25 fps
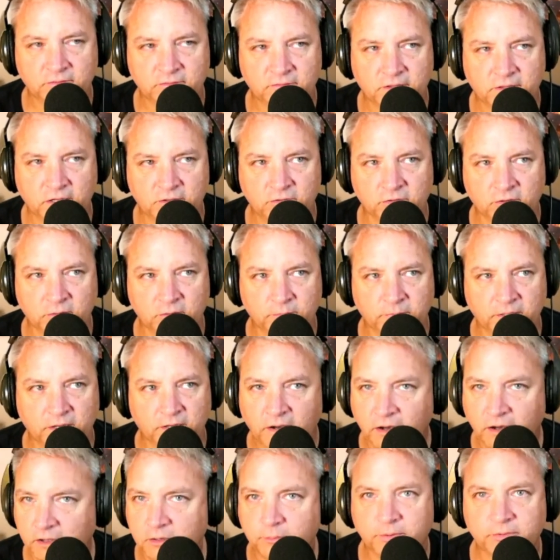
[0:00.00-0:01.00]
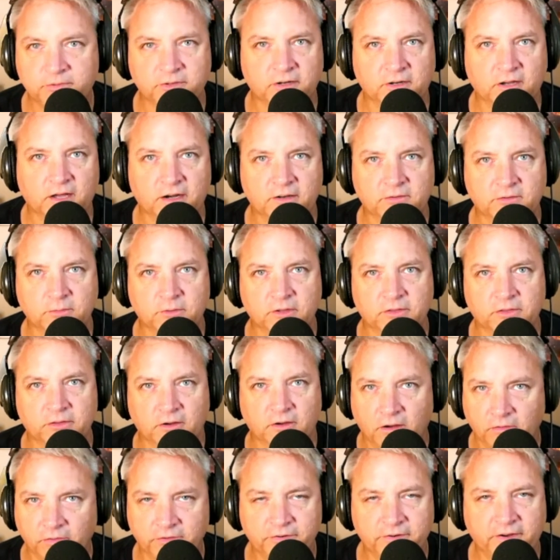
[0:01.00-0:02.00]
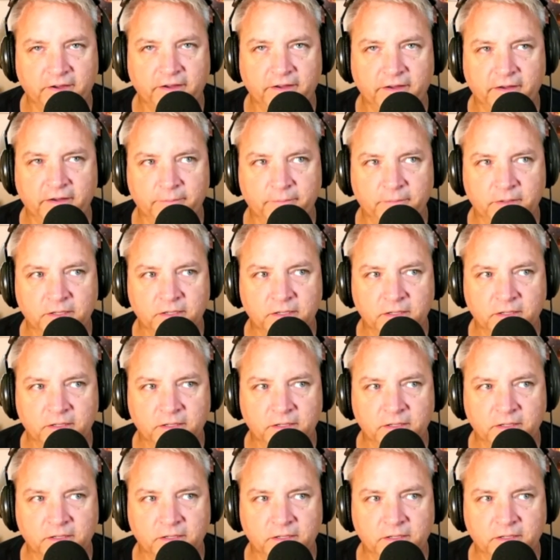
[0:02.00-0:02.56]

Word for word: that you can be 100% honest with all the time.